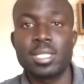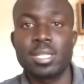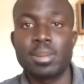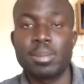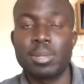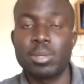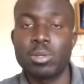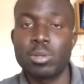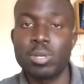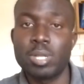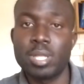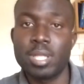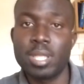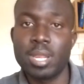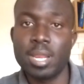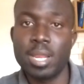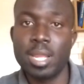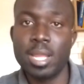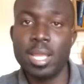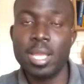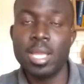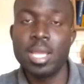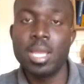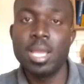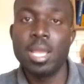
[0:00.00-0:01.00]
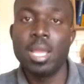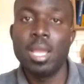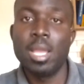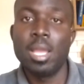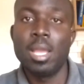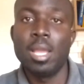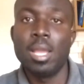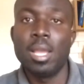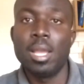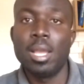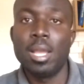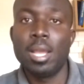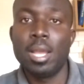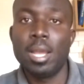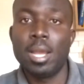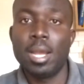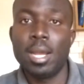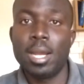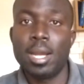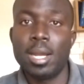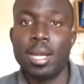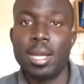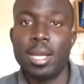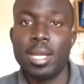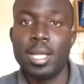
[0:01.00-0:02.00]
Chapter 23
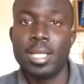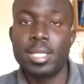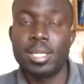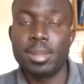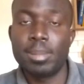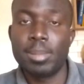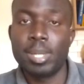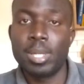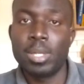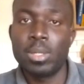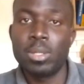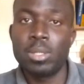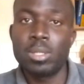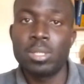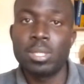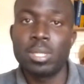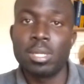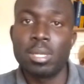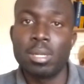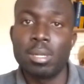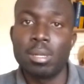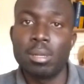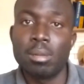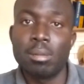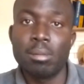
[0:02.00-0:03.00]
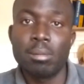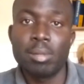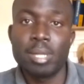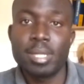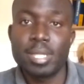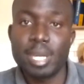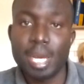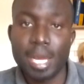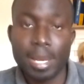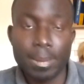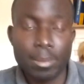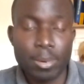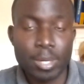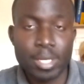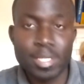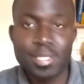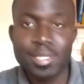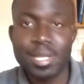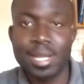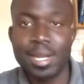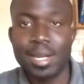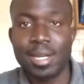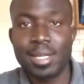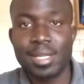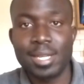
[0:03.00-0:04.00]
is about the time when
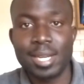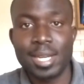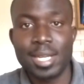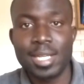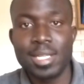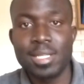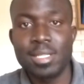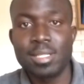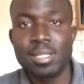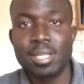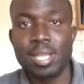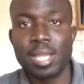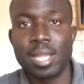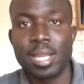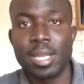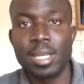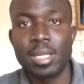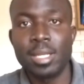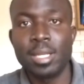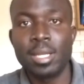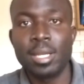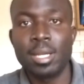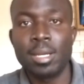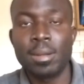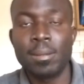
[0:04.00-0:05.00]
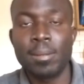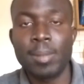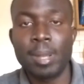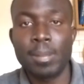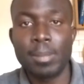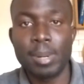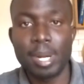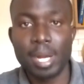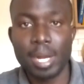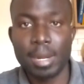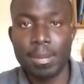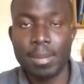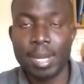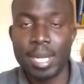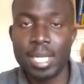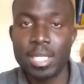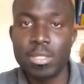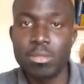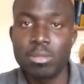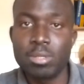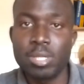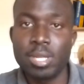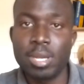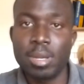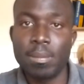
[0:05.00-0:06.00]
Sarah dies, and Abraham has
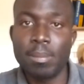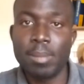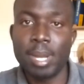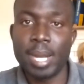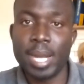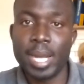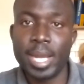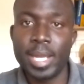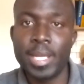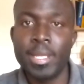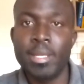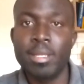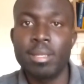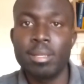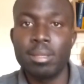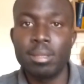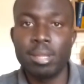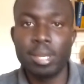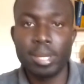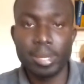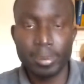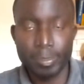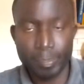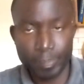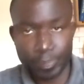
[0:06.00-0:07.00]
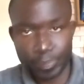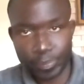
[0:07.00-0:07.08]
to buy the